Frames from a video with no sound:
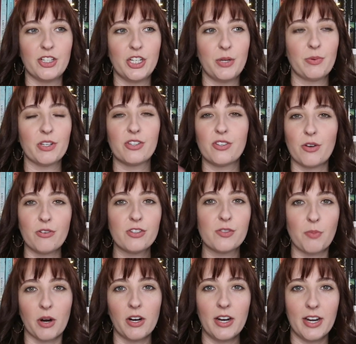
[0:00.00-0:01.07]
She was so
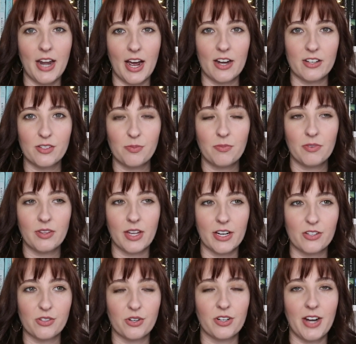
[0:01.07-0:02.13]
smart in as-
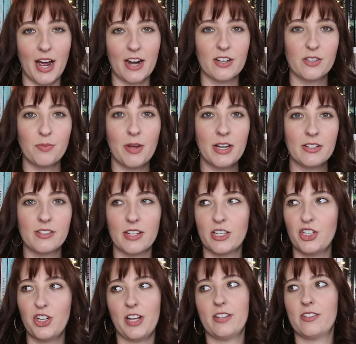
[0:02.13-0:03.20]
like certain aspects, like
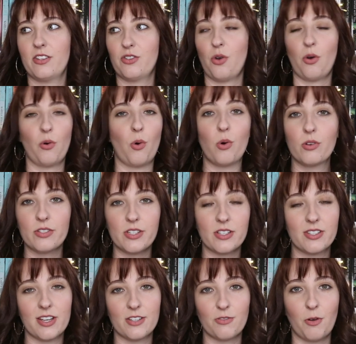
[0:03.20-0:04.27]
she has this whole
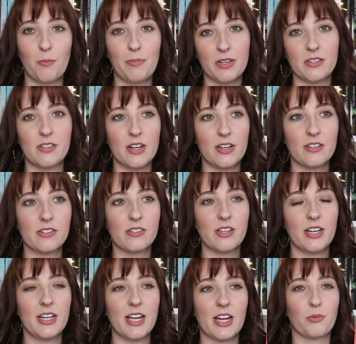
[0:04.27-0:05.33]
successful business,
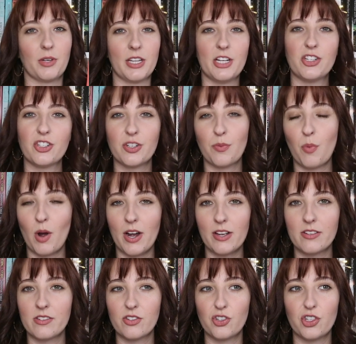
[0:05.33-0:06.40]
yet
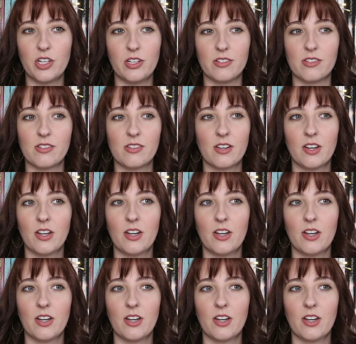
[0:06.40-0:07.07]
relationship-wise, she's